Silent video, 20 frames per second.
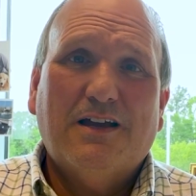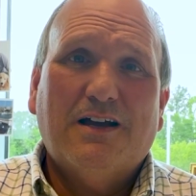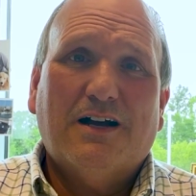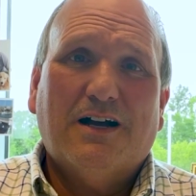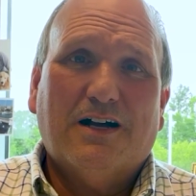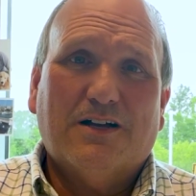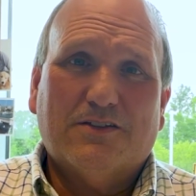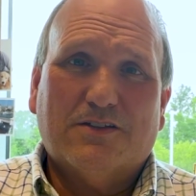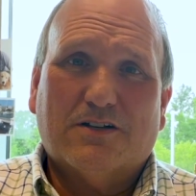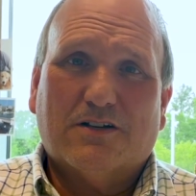
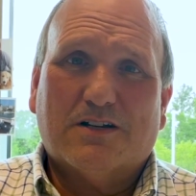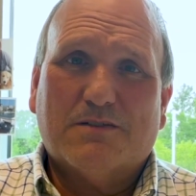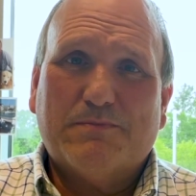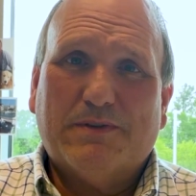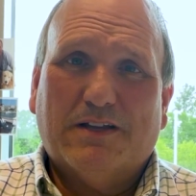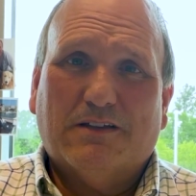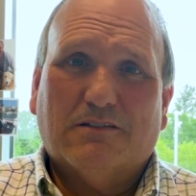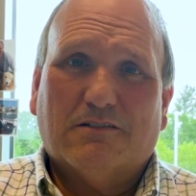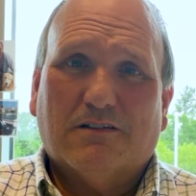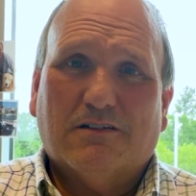that are going to
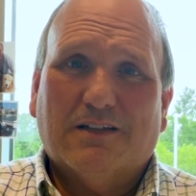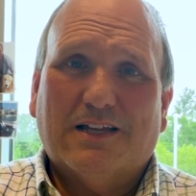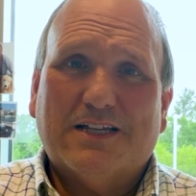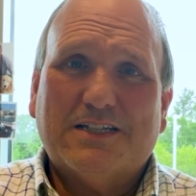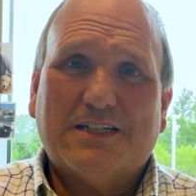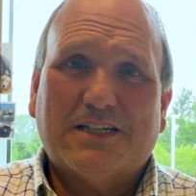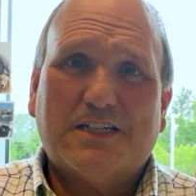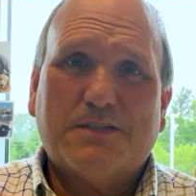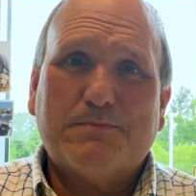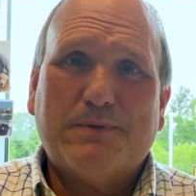be a little
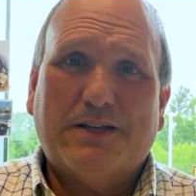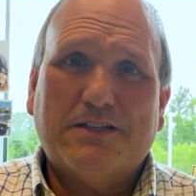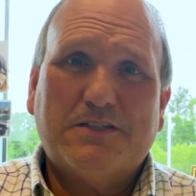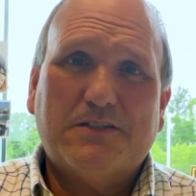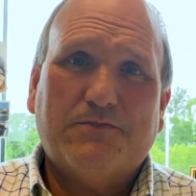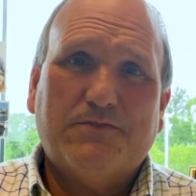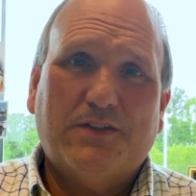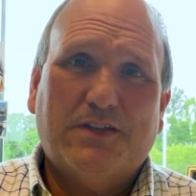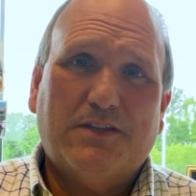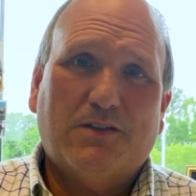less
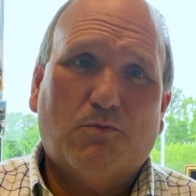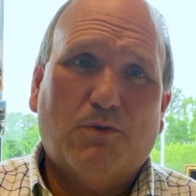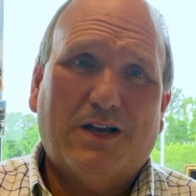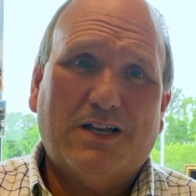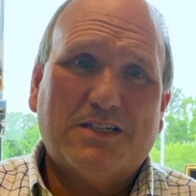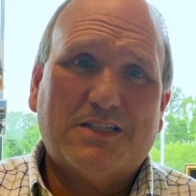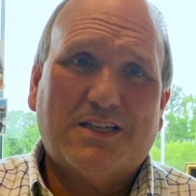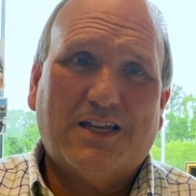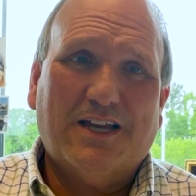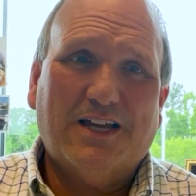expensive than the
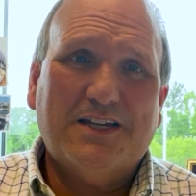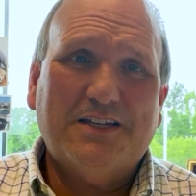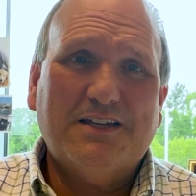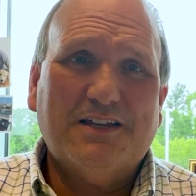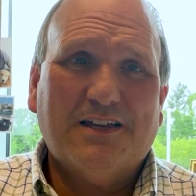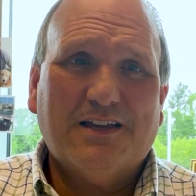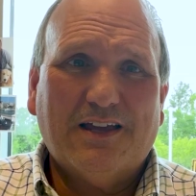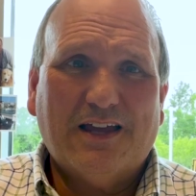West End.